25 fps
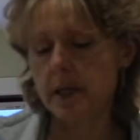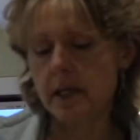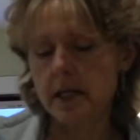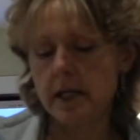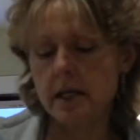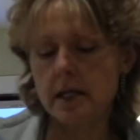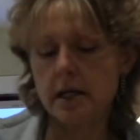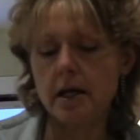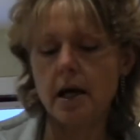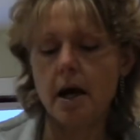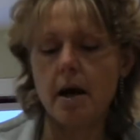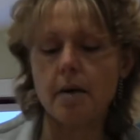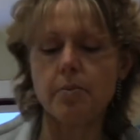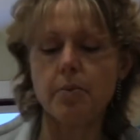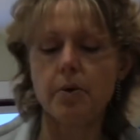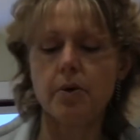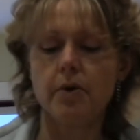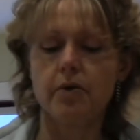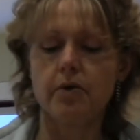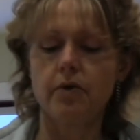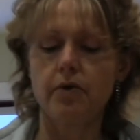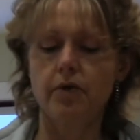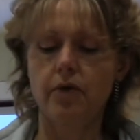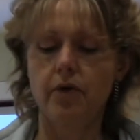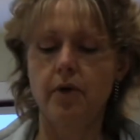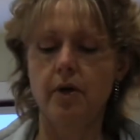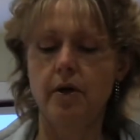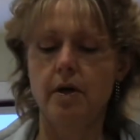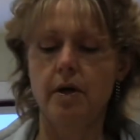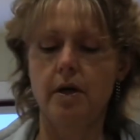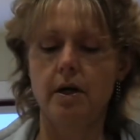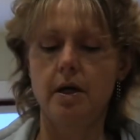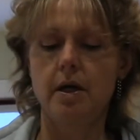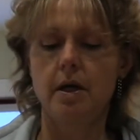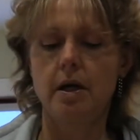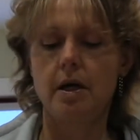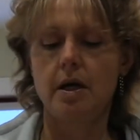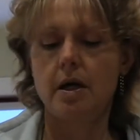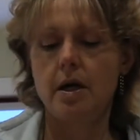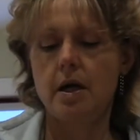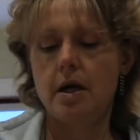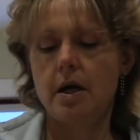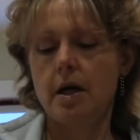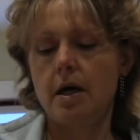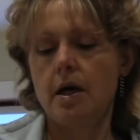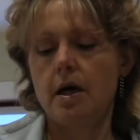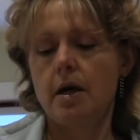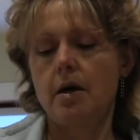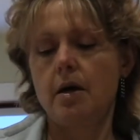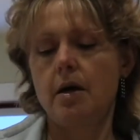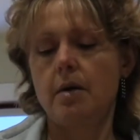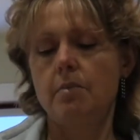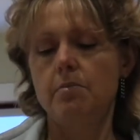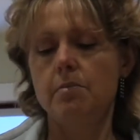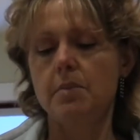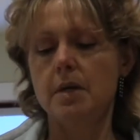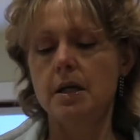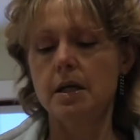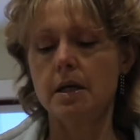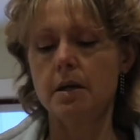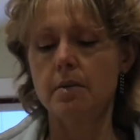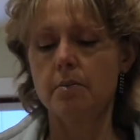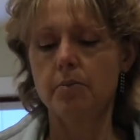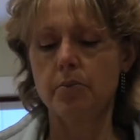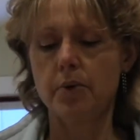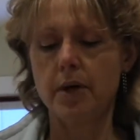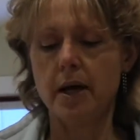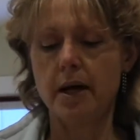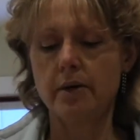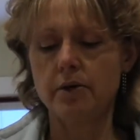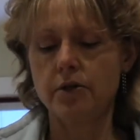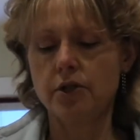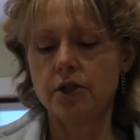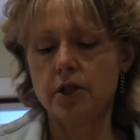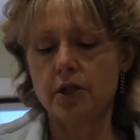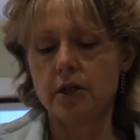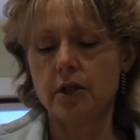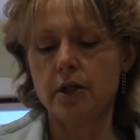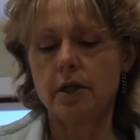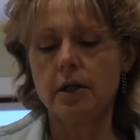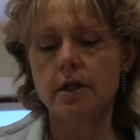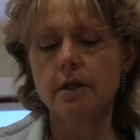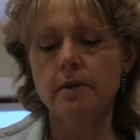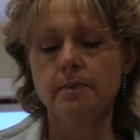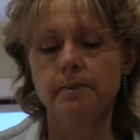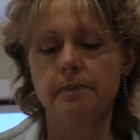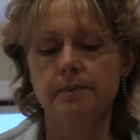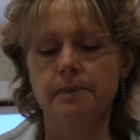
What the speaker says: need a cup of medium brown sugar,